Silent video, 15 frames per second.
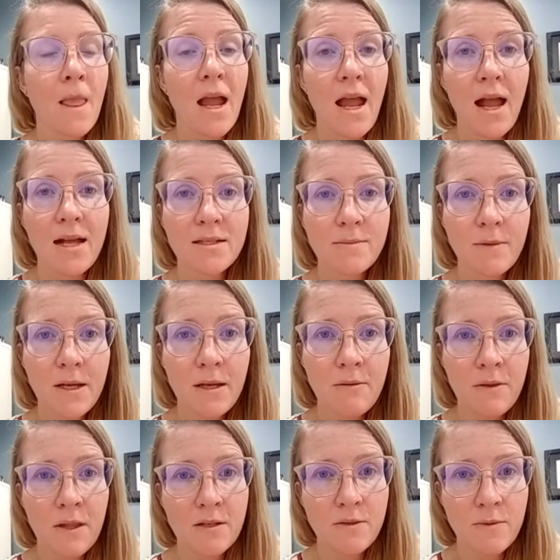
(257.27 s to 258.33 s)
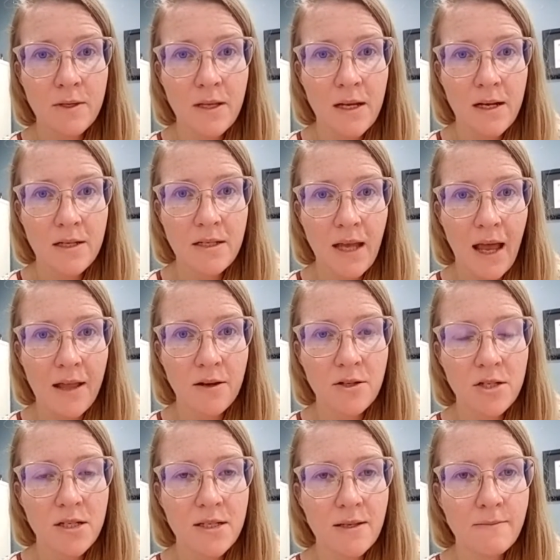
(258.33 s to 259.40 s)
asthma that's related to
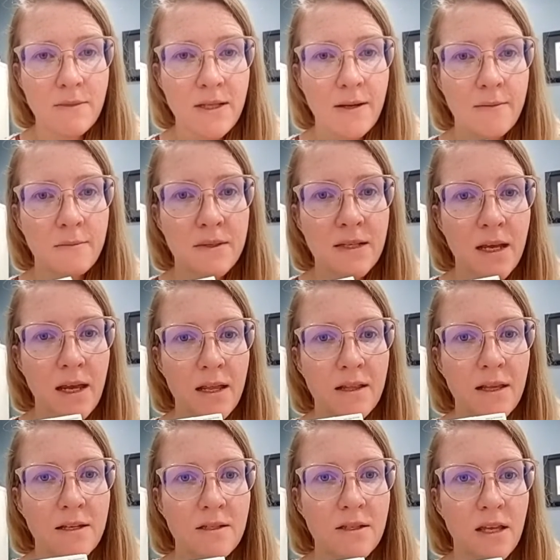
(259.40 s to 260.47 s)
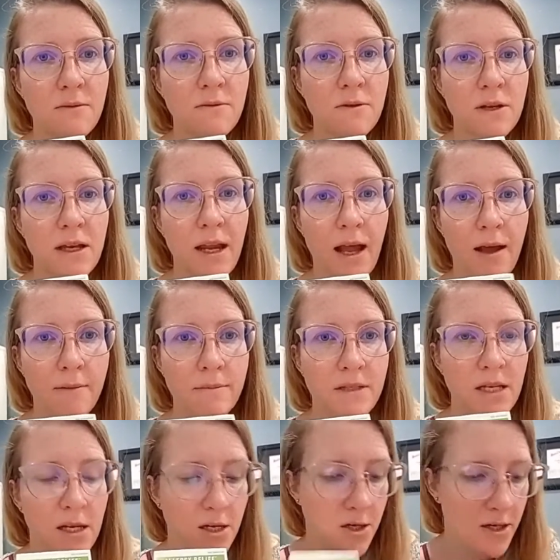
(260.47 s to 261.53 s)
allergy symptoms. This can really help
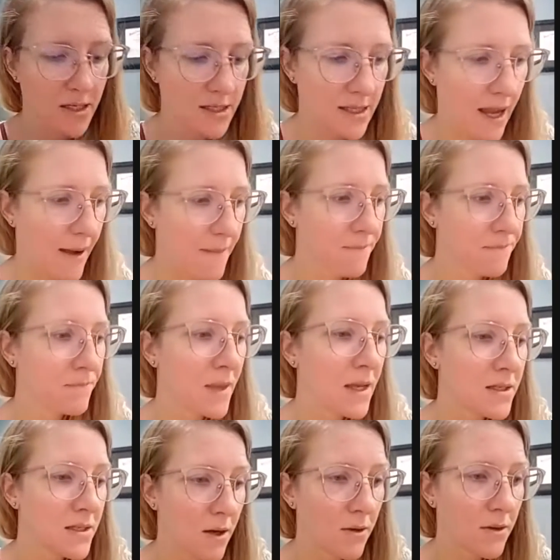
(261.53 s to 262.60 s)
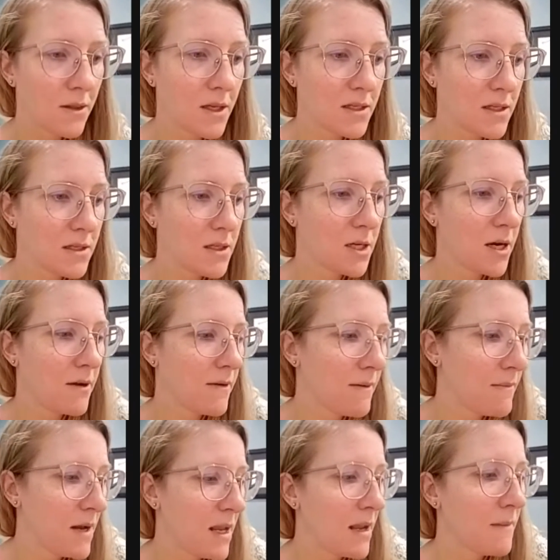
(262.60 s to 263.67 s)
decrease that. So this is a great
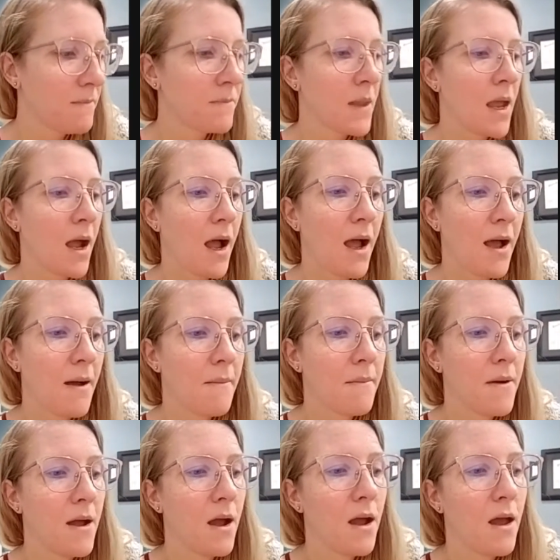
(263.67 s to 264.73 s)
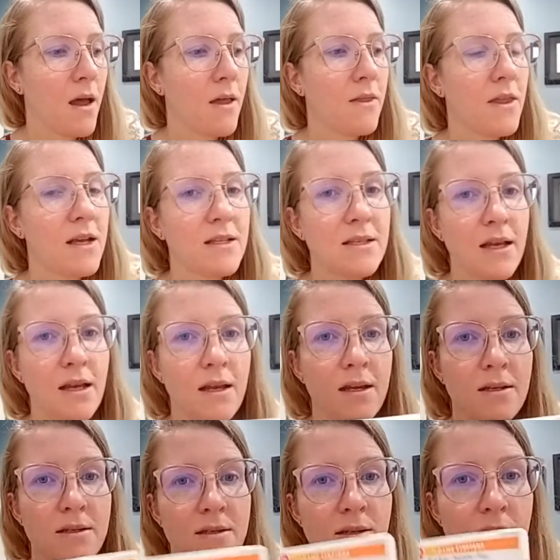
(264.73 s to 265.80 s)
remedy. This
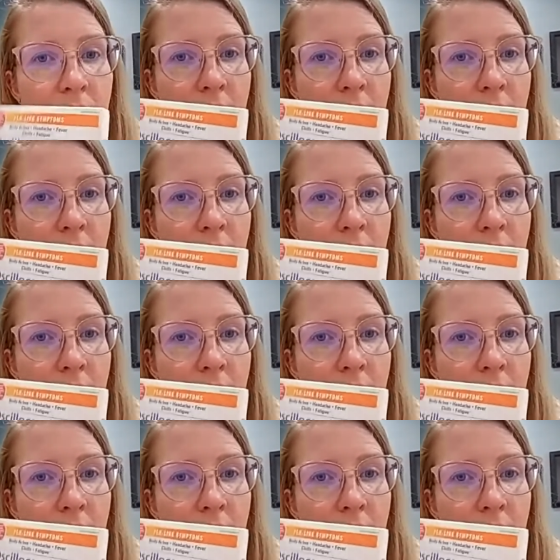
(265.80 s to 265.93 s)
is